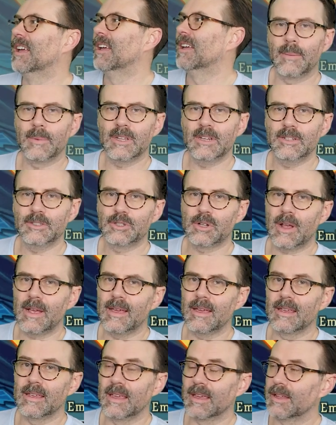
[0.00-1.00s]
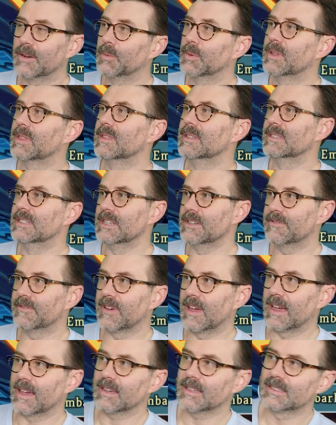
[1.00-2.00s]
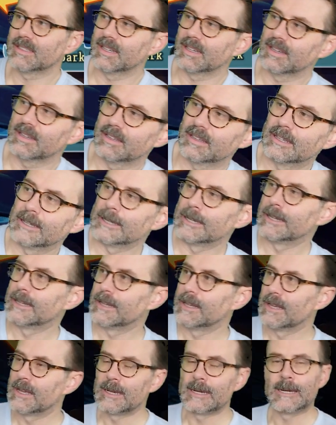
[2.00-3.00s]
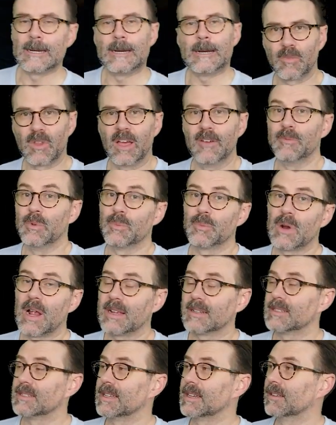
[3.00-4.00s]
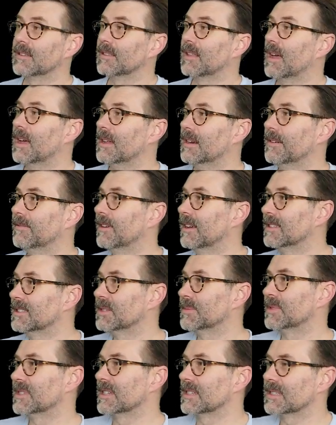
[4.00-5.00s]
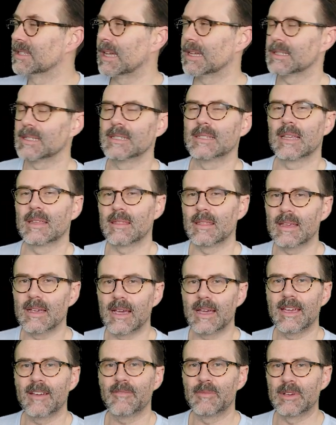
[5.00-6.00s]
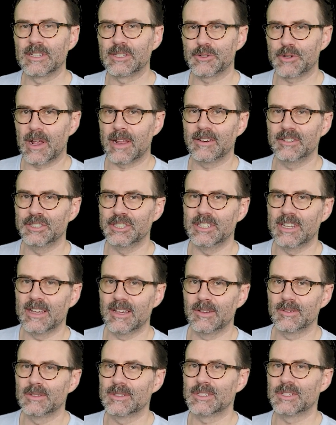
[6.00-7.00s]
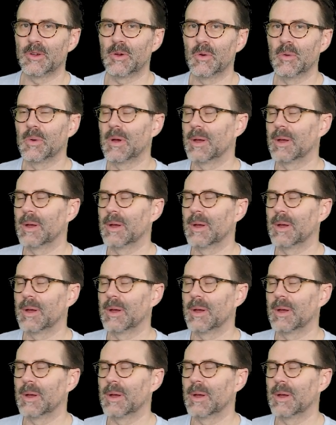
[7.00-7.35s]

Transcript: I'm going to try again with the Defect. I've been practicing a lot, I've had some successes, I think I have my strategy down, so